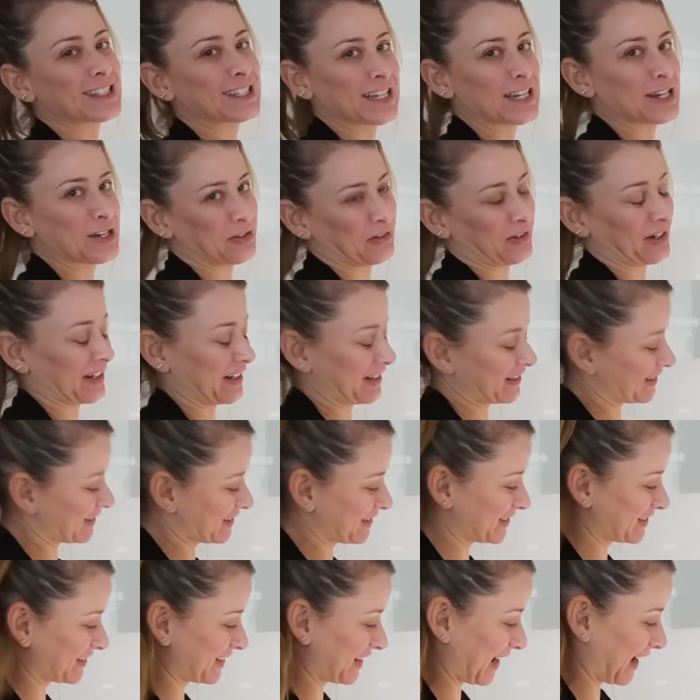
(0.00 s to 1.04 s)
the secret,
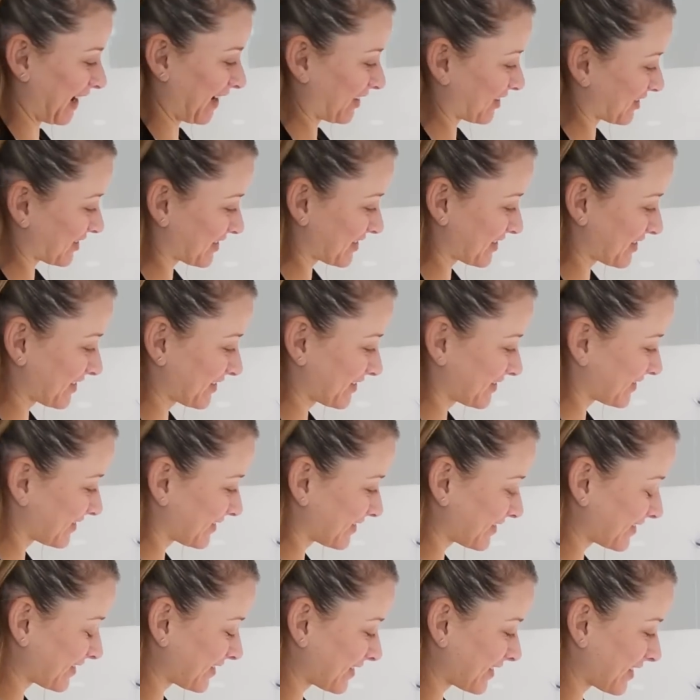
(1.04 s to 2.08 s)
gals.
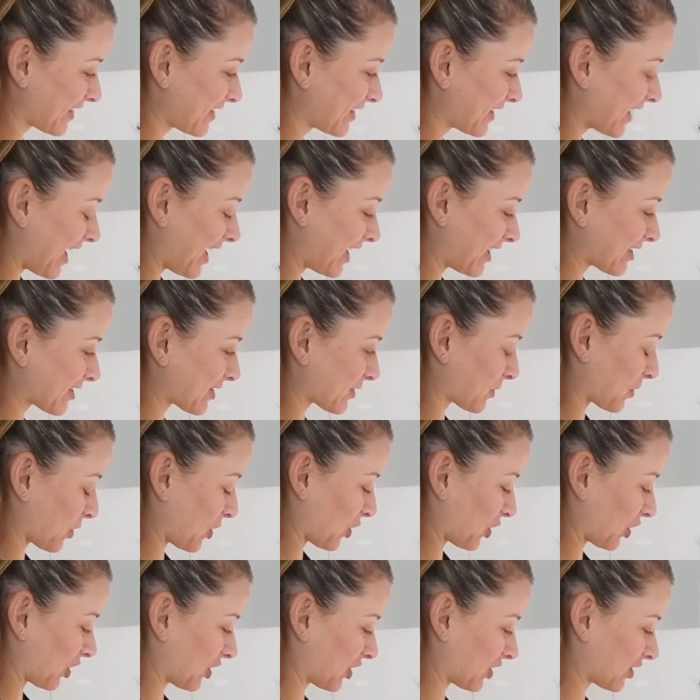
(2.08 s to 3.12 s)
The ice
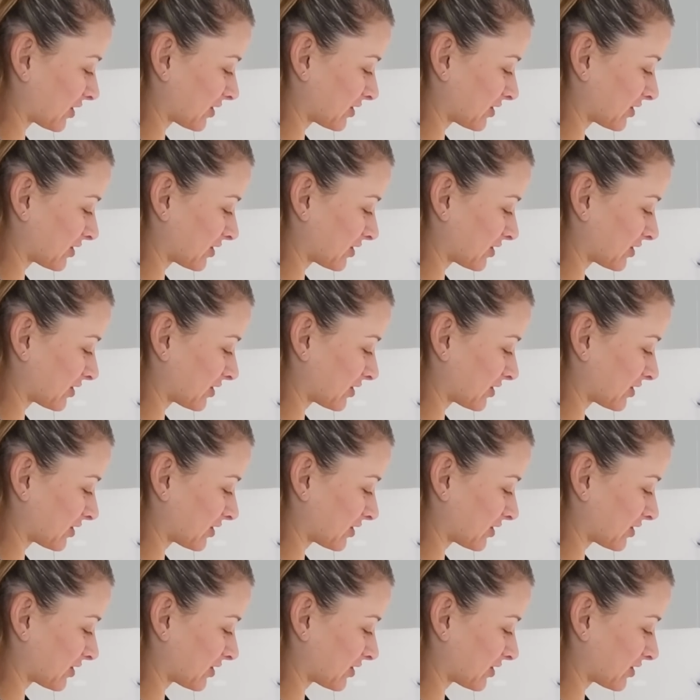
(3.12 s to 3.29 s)
roller.